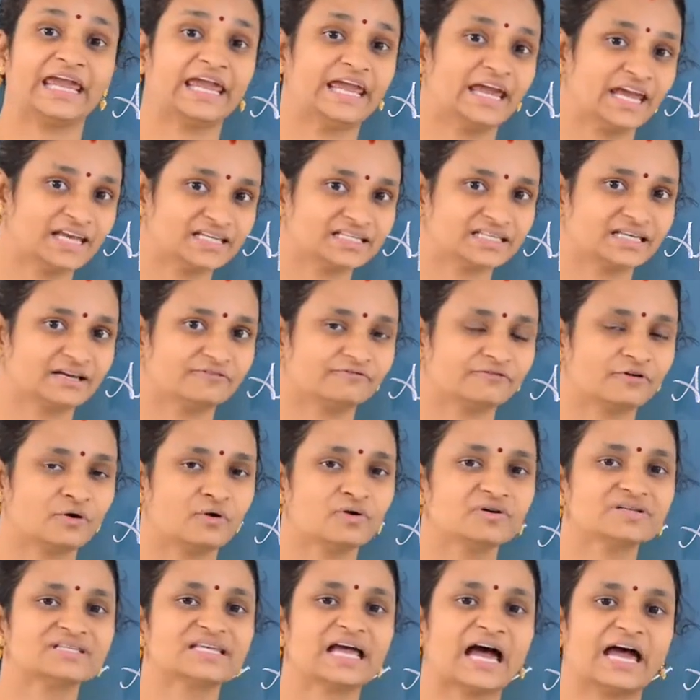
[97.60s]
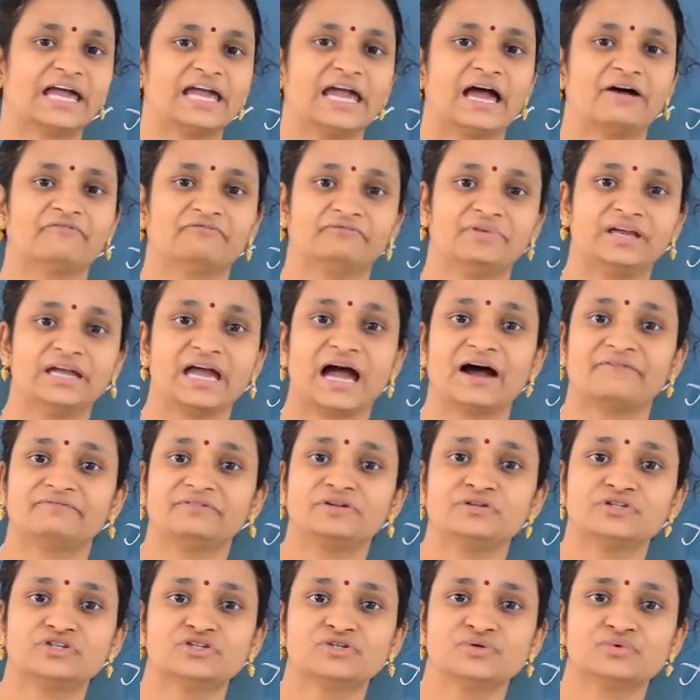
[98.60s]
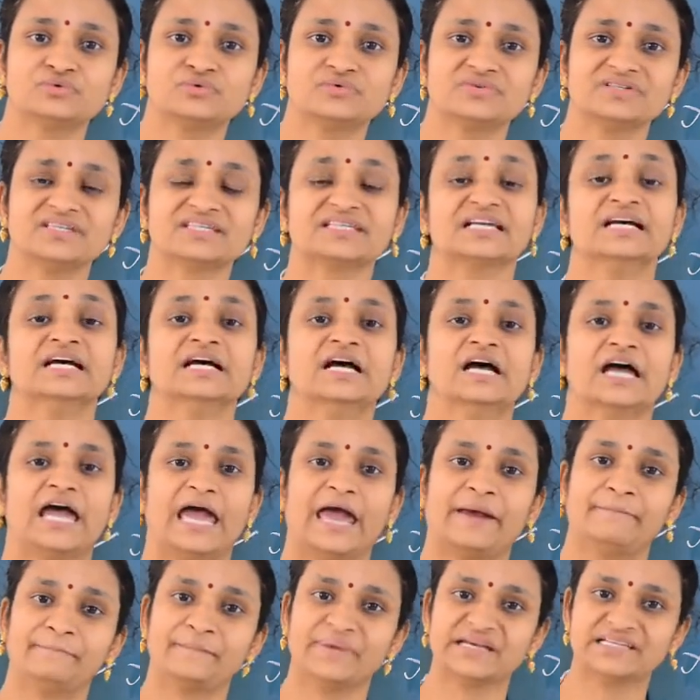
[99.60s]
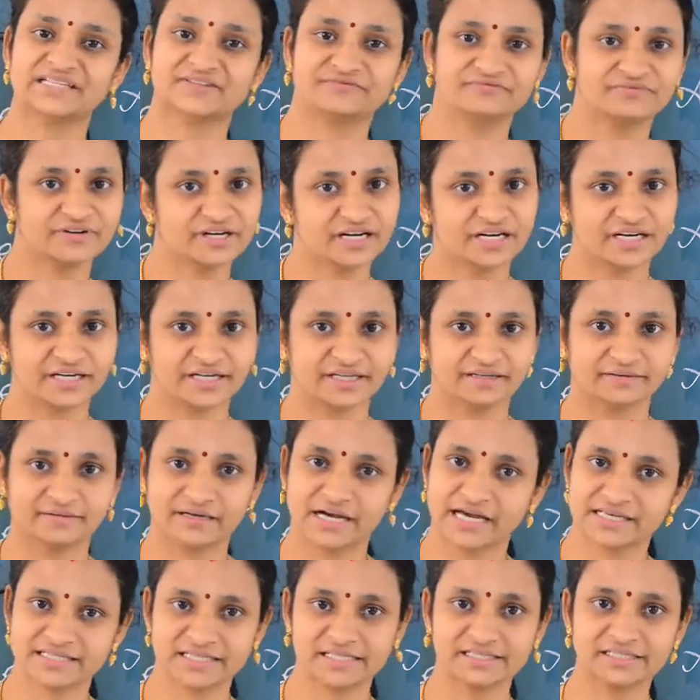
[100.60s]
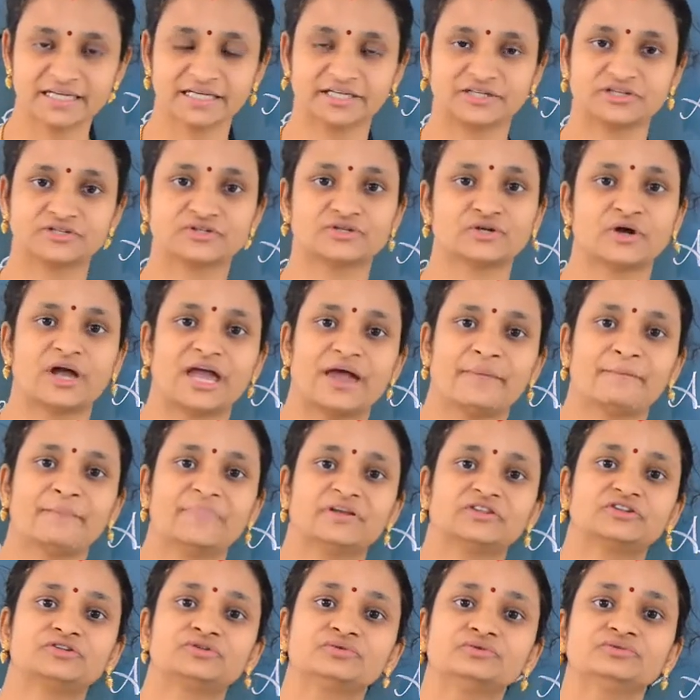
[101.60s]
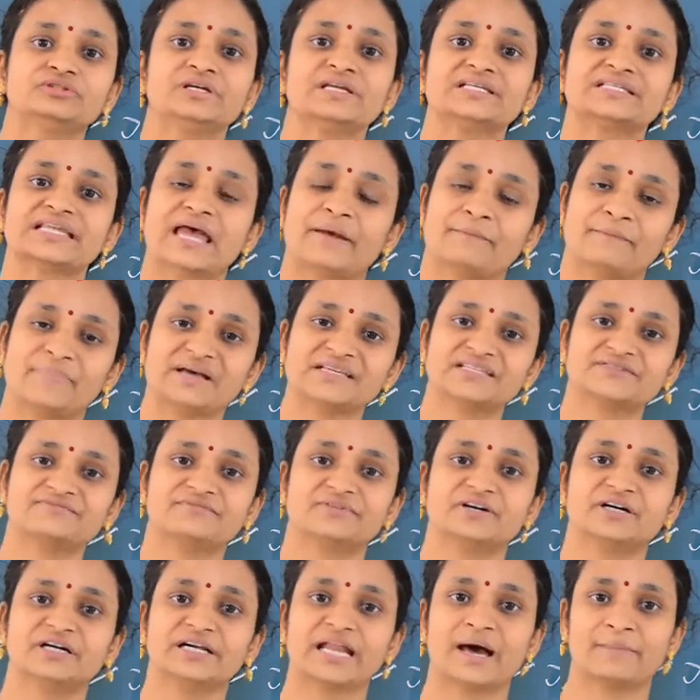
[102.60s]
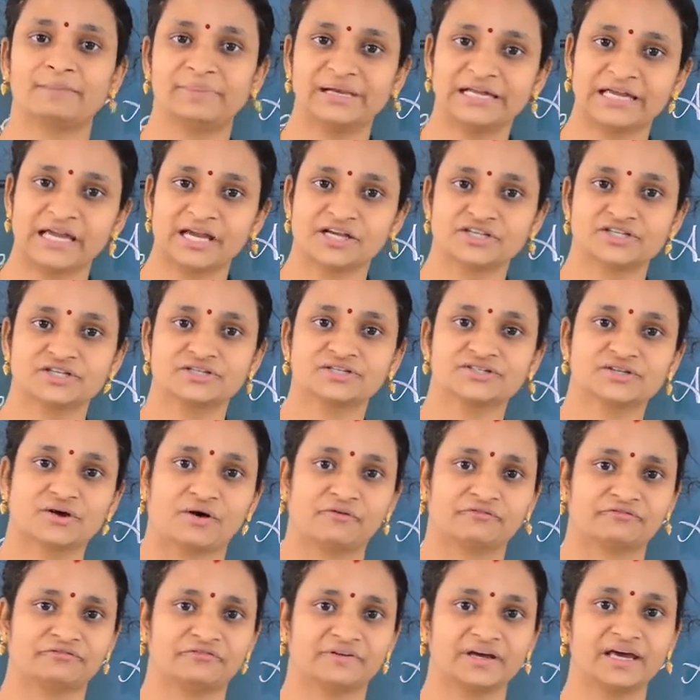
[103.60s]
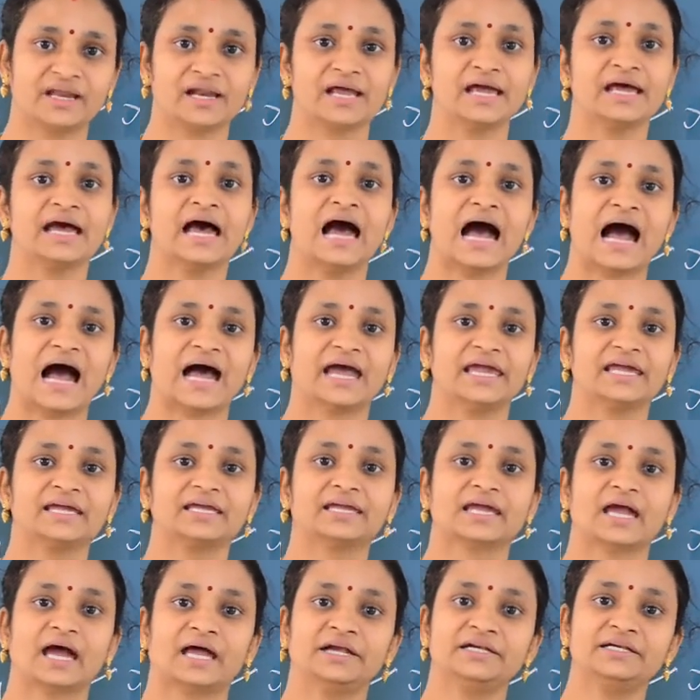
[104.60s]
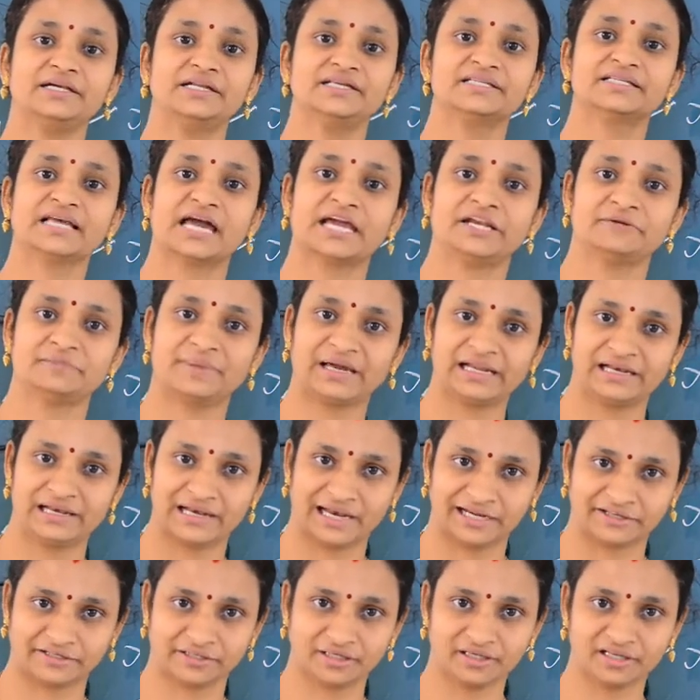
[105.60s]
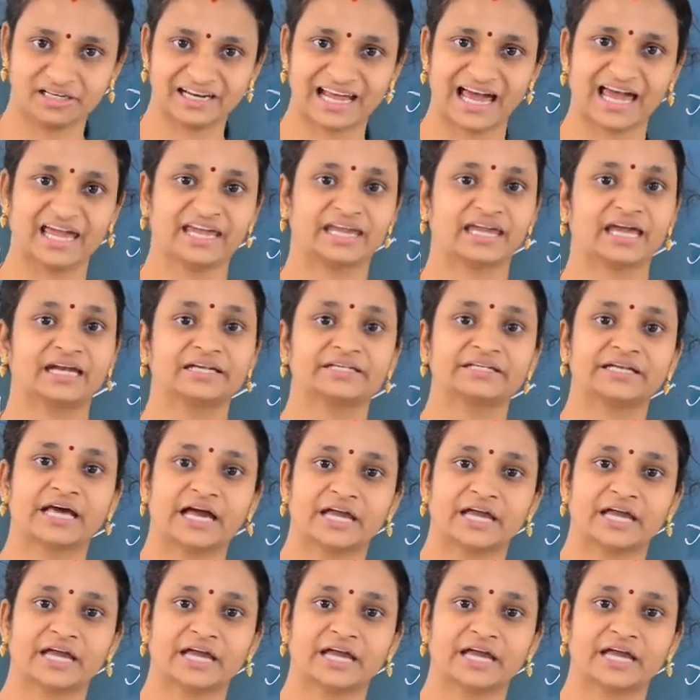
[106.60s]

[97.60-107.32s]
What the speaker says: Yes, of course, we have to choose MS Word, isn't it? So, through this MS Word application software, I can design my letter, I can